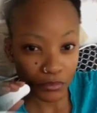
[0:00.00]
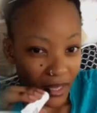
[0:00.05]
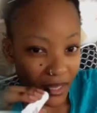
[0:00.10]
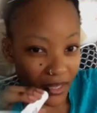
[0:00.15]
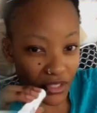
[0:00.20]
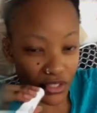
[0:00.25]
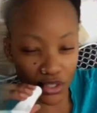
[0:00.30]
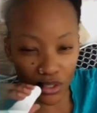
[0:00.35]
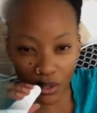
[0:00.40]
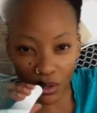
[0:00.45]

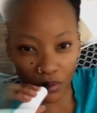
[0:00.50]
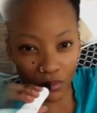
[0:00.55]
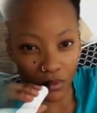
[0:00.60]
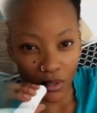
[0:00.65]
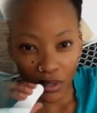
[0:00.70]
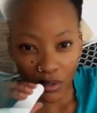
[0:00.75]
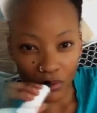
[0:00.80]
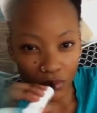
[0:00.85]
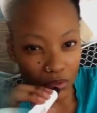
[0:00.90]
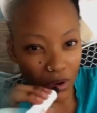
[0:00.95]
He's
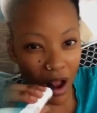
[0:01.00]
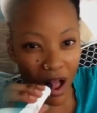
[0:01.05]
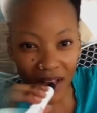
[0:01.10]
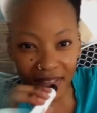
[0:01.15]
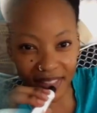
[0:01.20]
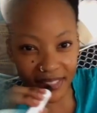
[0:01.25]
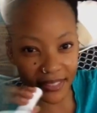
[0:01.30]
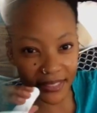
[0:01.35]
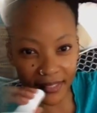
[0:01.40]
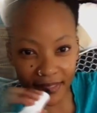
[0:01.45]
so
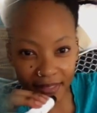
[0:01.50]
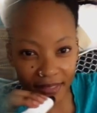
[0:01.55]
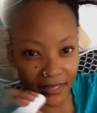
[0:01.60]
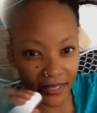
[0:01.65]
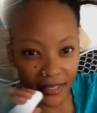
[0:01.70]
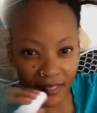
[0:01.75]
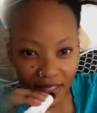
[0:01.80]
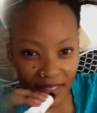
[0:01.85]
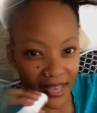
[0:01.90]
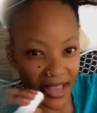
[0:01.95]
rotten,
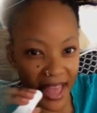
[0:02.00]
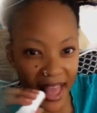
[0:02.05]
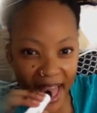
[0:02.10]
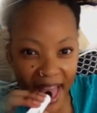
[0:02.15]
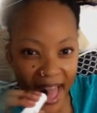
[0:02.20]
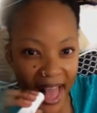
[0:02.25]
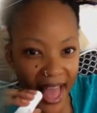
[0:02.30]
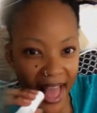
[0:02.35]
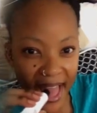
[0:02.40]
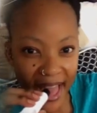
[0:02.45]
this
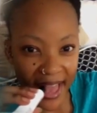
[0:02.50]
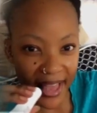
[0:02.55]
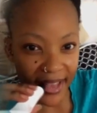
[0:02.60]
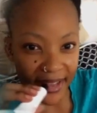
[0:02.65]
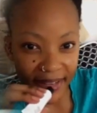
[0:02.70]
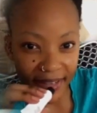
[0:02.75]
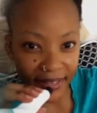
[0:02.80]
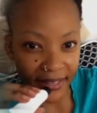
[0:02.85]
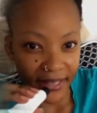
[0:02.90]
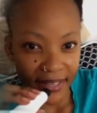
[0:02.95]

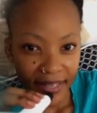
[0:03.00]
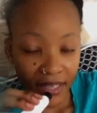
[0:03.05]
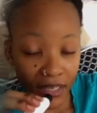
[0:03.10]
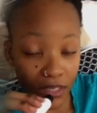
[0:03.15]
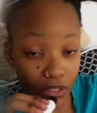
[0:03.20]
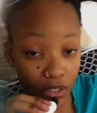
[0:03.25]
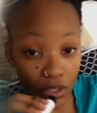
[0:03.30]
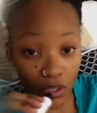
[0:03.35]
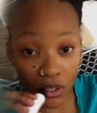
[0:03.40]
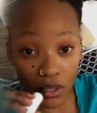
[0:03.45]
guy.
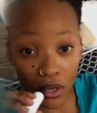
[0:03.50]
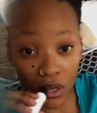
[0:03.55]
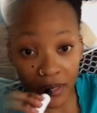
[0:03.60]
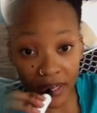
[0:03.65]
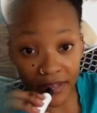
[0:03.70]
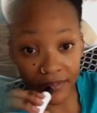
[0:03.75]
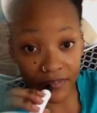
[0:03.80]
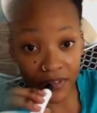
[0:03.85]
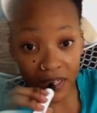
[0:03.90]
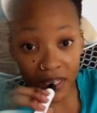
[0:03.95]
He's not
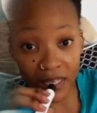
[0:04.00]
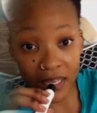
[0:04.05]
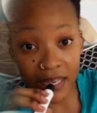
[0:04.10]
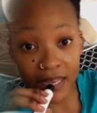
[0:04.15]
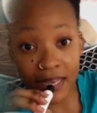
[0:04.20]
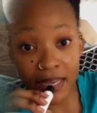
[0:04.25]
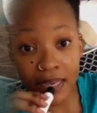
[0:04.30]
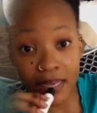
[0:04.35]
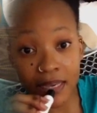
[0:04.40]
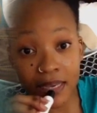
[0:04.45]
even a
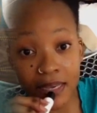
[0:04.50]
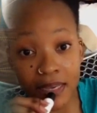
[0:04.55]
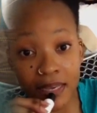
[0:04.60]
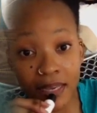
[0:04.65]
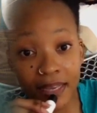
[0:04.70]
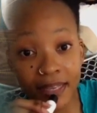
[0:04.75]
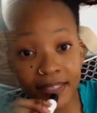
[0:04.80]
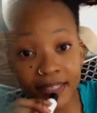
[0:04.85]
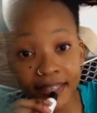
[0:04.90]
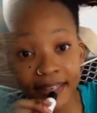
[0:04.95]

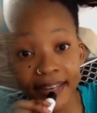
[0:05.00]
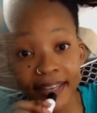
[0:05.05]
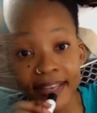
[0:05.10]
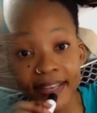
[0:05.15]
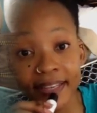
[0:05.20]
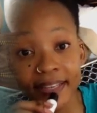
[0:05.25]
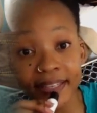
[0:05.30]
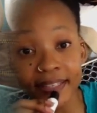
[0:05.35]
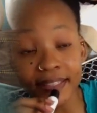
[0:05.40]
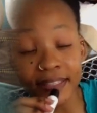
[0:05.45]
he, he's an
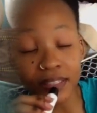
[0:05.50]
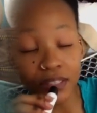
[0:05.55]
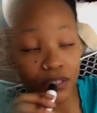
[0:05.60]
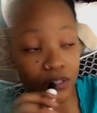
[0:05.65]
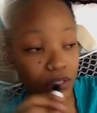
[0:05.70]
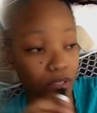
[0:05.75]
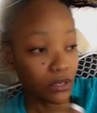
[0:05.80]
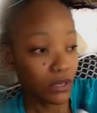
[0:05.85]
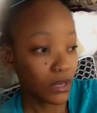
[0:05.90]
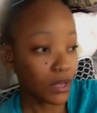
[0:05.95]

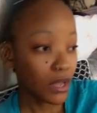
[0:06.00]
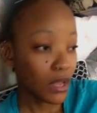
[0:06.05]
it.